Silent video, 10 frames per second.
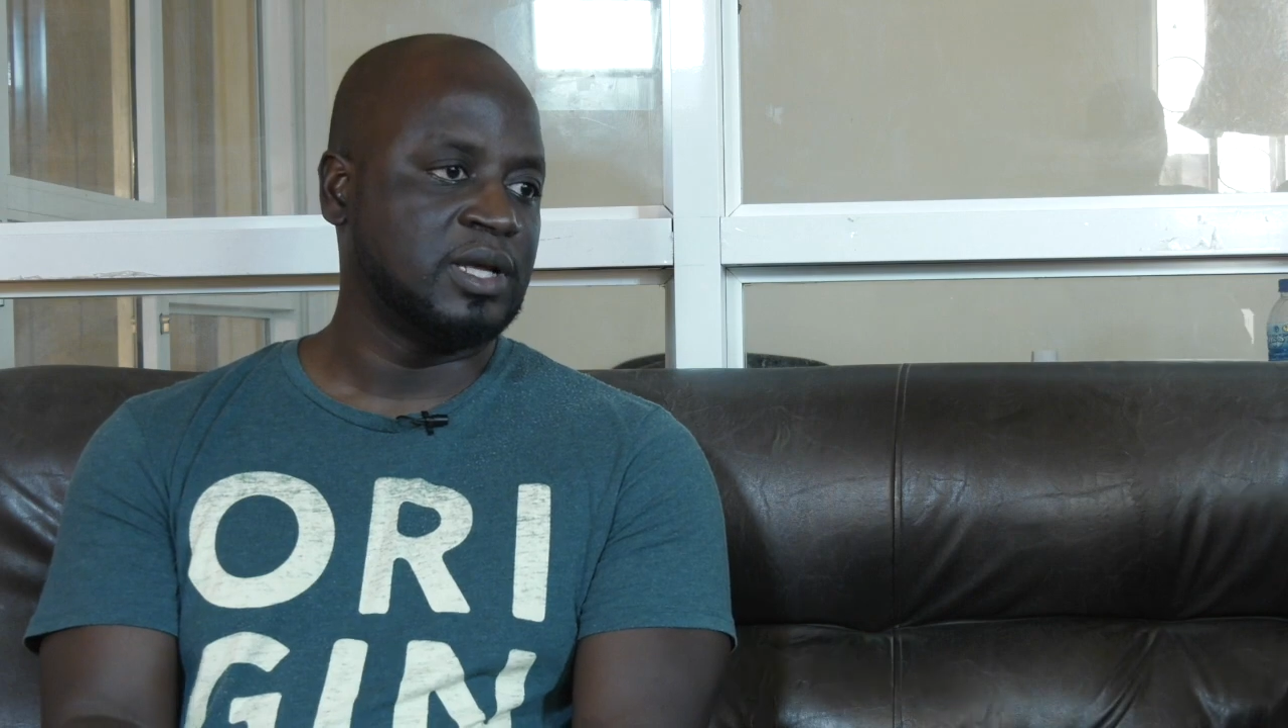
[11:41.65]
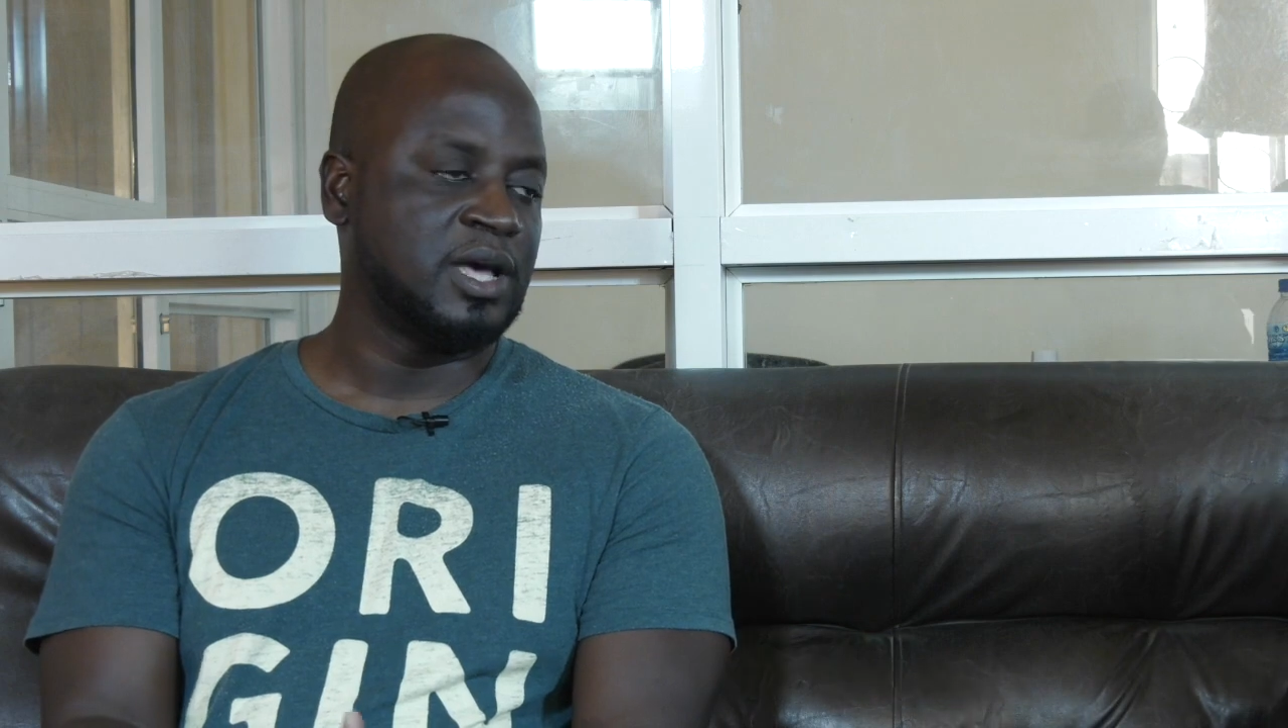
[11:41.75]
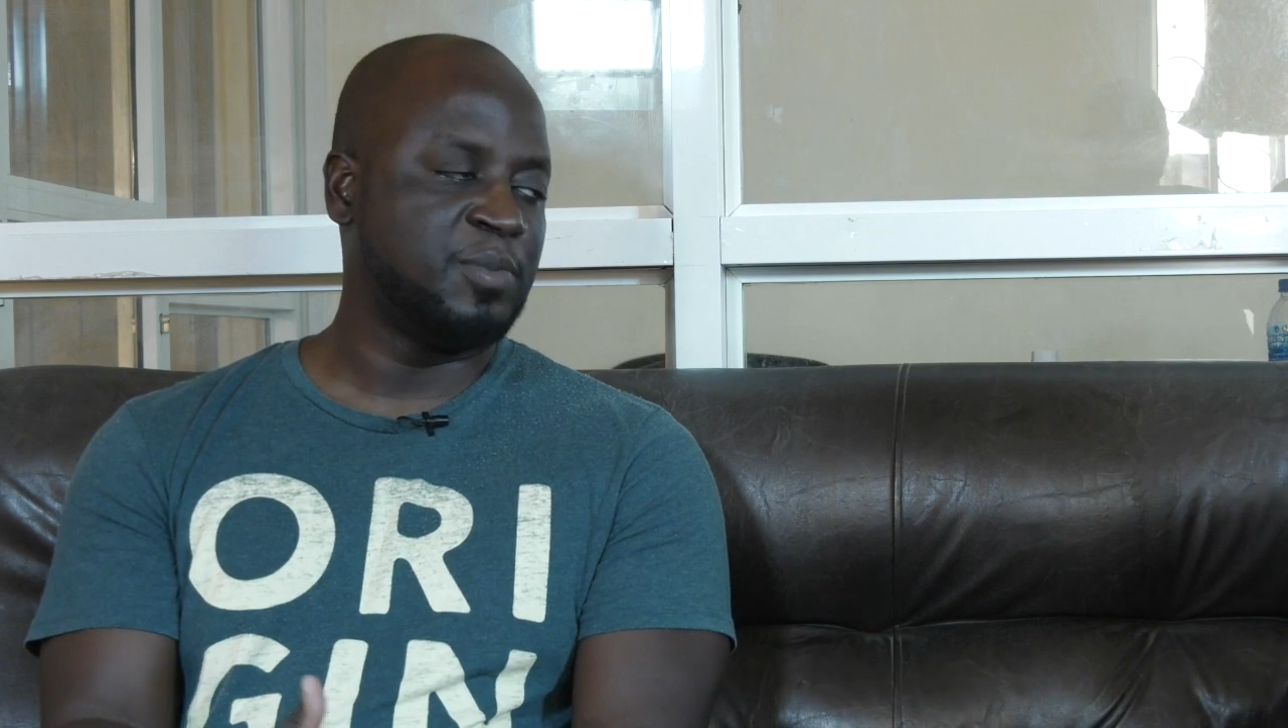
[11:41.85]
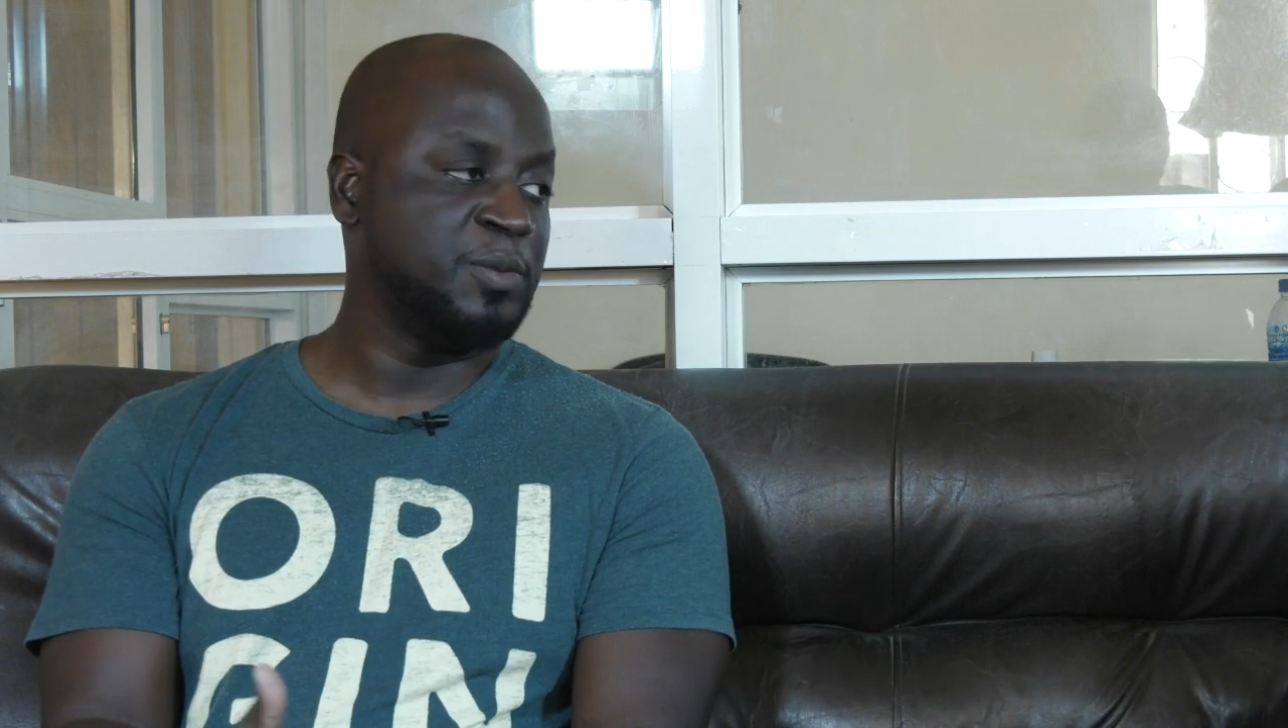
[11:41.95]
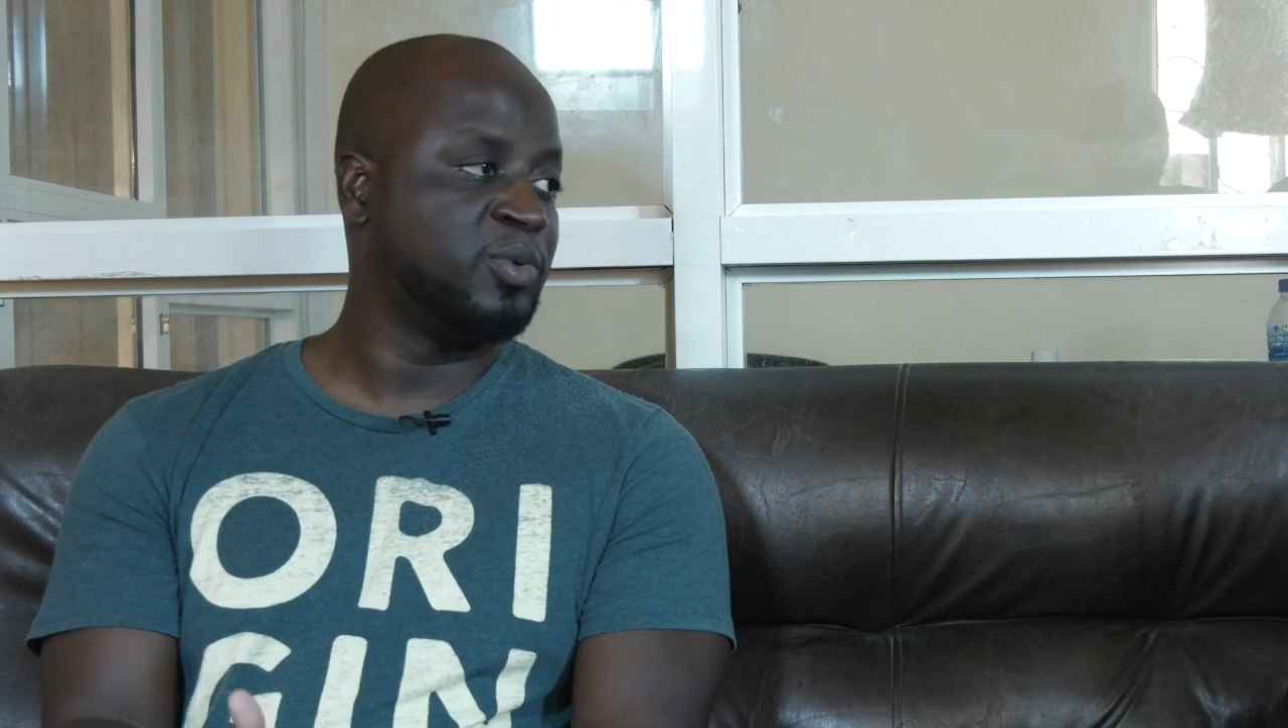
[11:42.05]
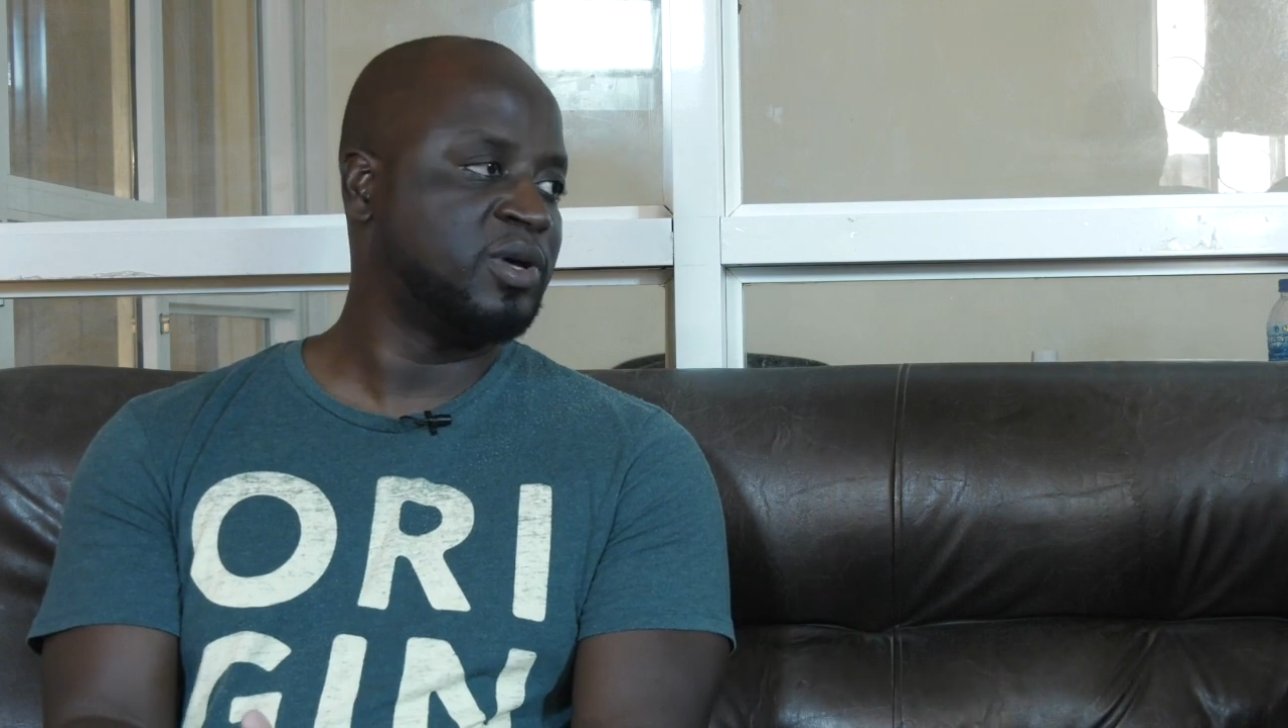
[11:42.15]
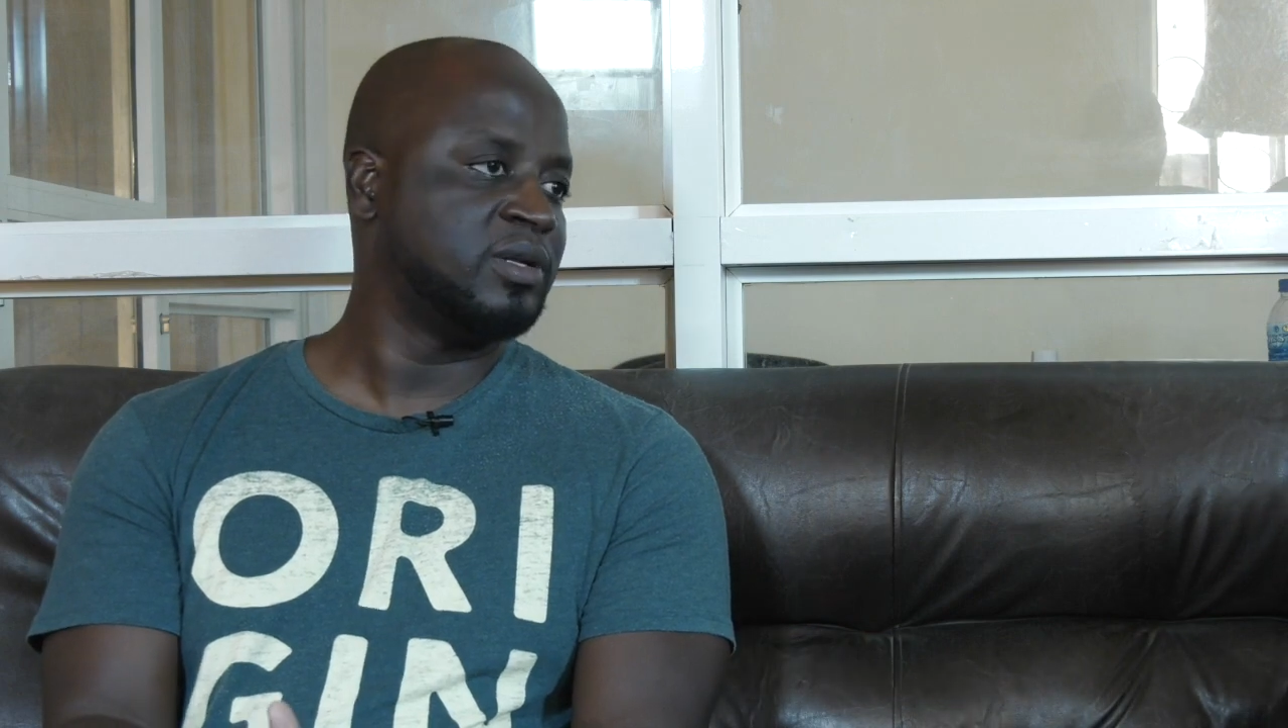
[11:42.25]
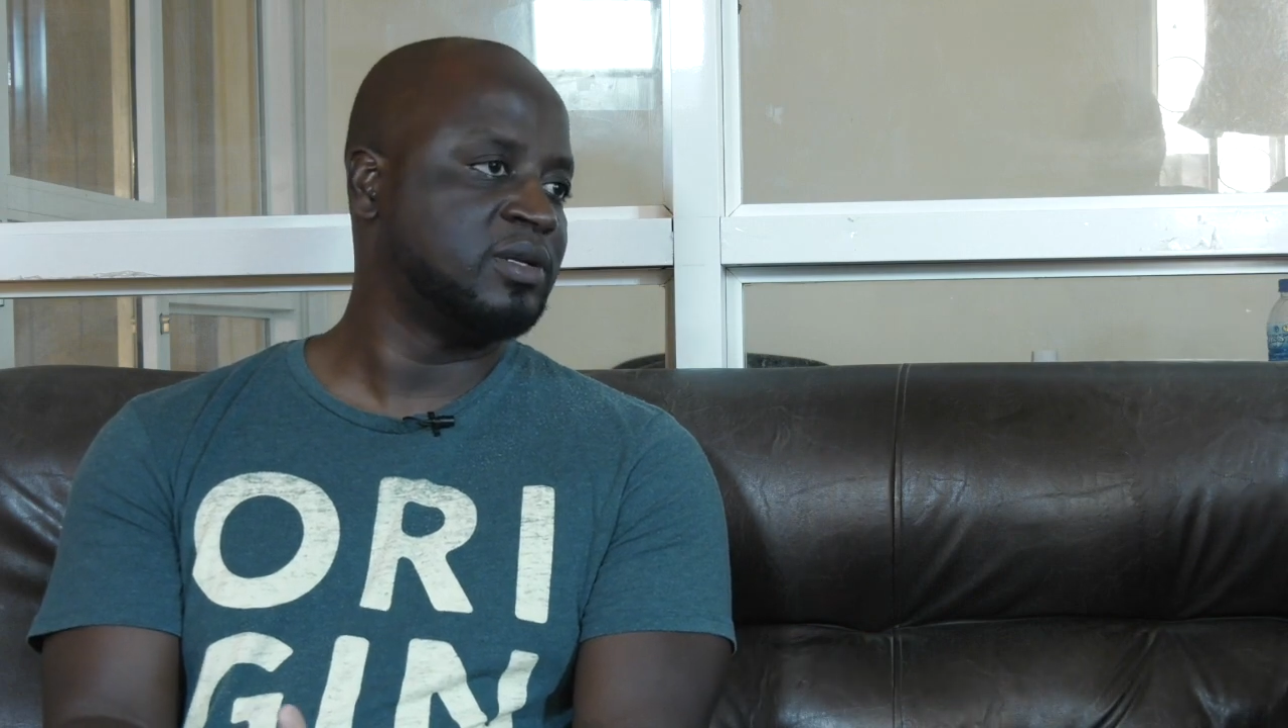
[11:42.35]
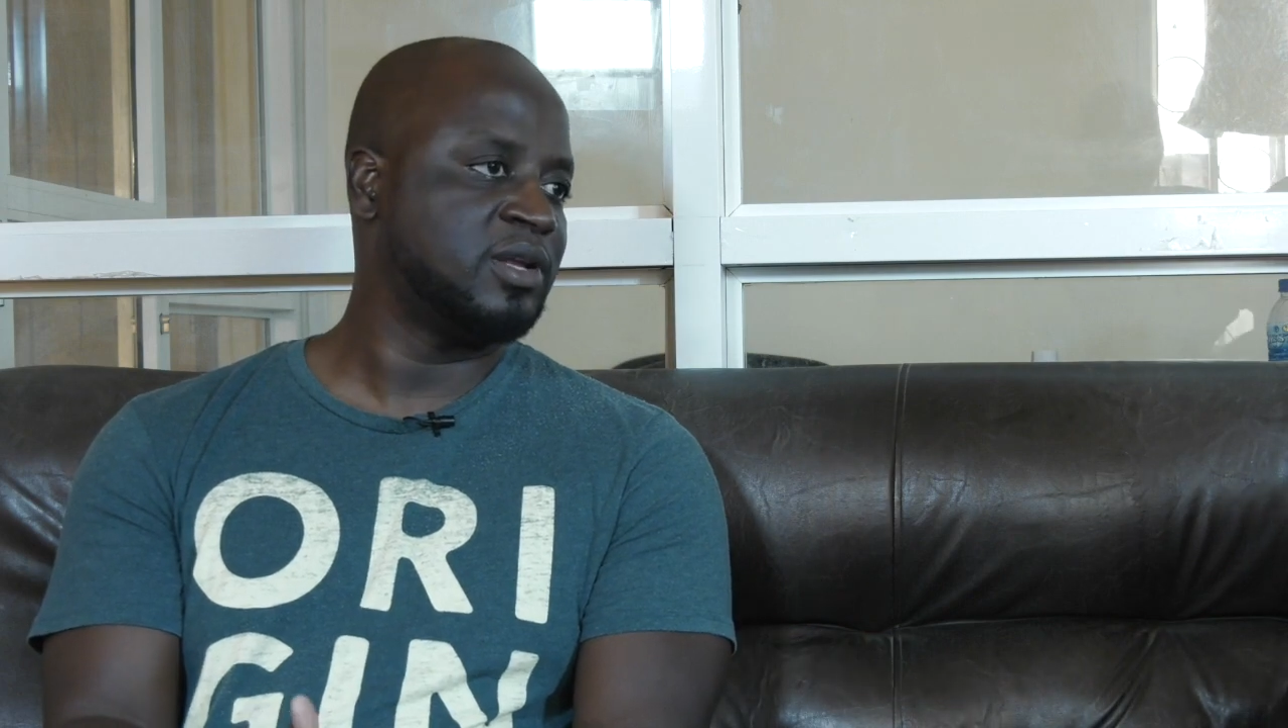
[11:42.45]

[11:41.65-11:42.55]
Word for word: uh, people can,